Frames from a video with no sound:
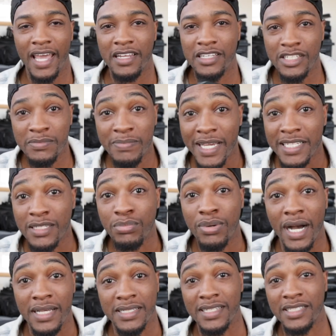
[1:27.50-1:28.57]
And it just makes the
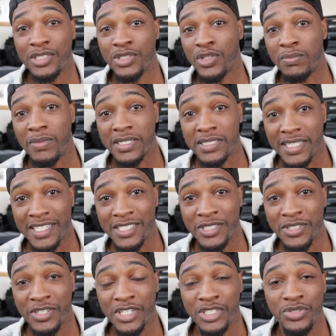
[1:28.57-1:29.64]
process so much
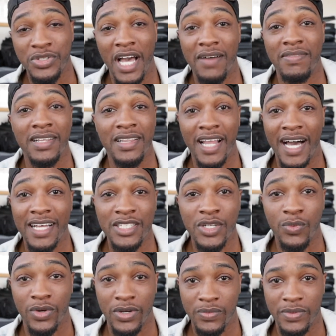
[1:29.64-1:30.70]
easier because you have a lot to
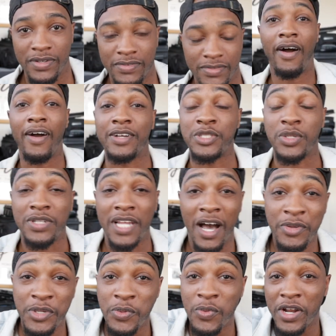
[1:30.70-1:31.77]
work with. All right, so
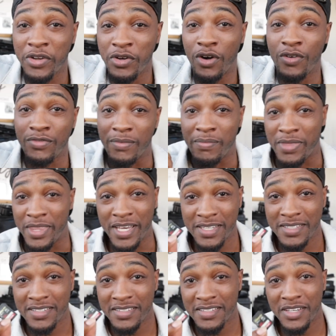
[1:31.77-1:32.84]
now you want to go from
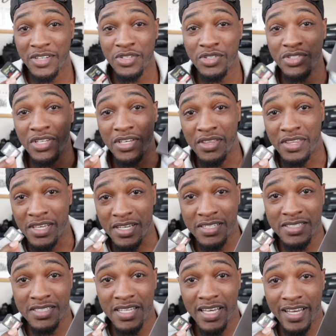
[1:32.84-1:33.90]
this to
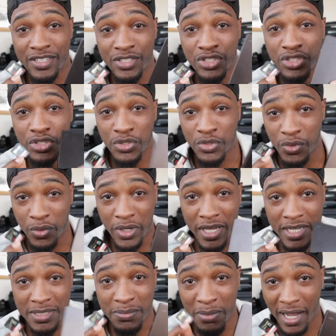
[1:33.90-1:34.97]
this as soon
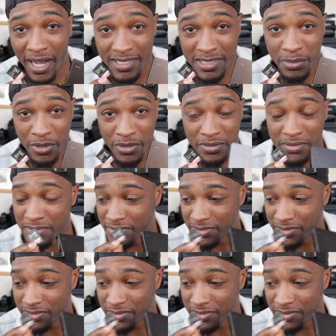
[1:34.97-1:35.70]
as possible.